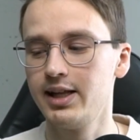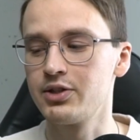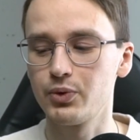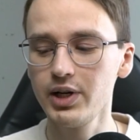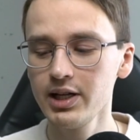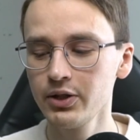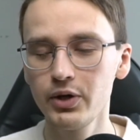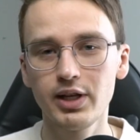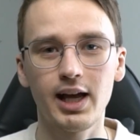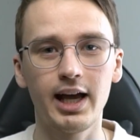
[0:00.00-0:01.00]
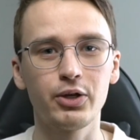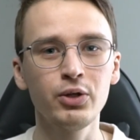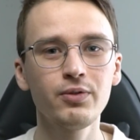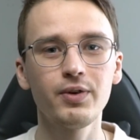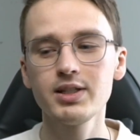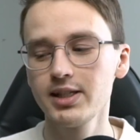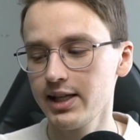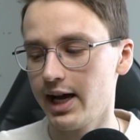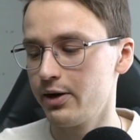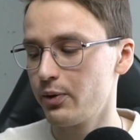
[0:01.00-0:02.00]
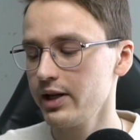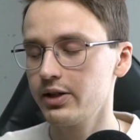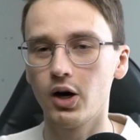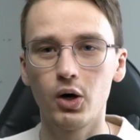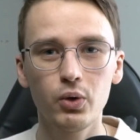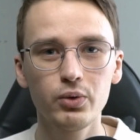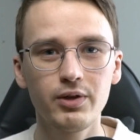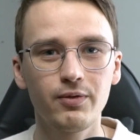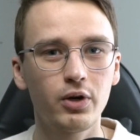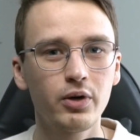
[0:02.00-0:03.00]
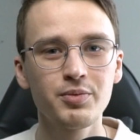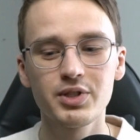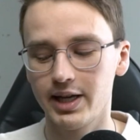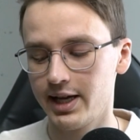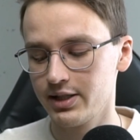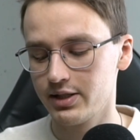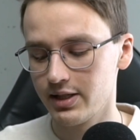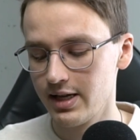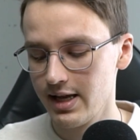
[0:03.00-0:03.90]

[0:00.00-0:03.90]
It's really annoying. I couldn't fix it. I read all the forums and